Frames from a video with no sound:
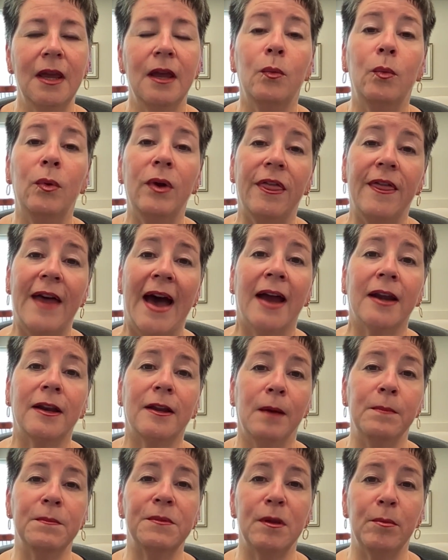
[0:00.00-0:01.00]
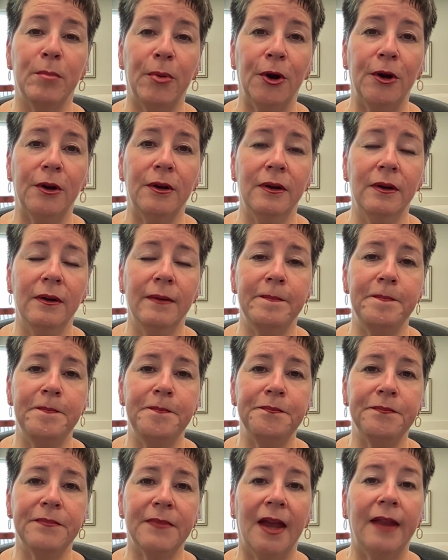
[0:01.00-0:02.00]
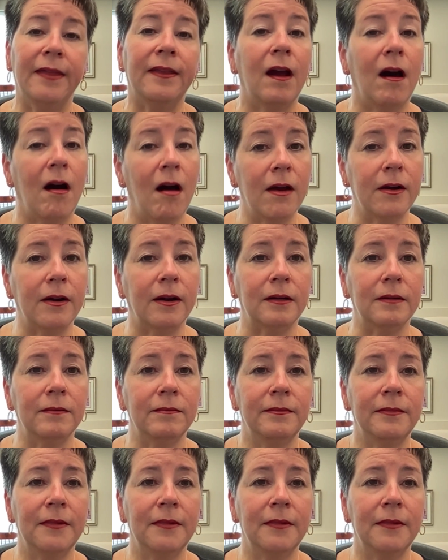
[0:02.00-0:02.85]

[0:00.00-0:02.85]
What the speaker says: With that comes the burden and the honor